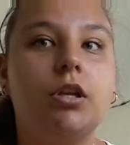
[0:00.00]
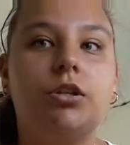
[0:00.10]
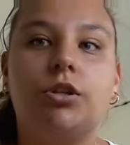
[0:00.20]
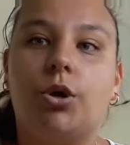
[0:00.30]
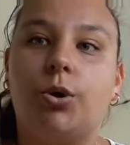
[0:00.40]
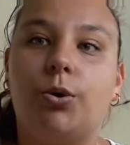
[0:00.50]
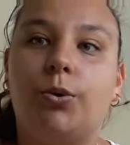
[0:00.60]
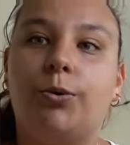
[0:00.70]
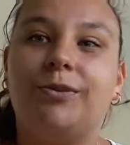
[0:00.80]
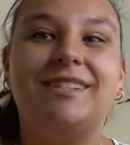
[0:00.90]
So
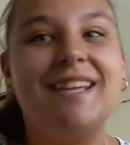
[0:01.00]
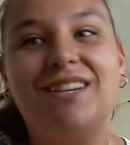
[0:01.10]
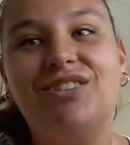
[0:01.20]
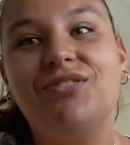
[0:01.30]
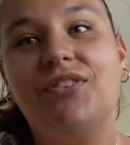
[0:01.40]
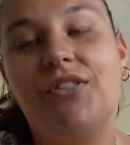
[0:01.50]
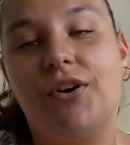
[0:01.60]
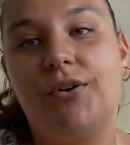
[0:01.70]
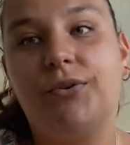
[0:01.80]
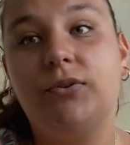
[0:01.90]
stay tuned for
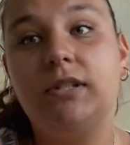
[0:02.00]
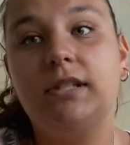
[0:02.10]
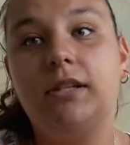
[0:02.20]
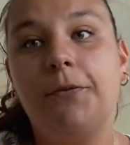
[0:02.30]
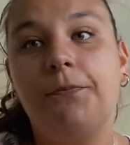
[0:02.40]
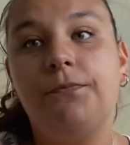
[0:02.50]
those.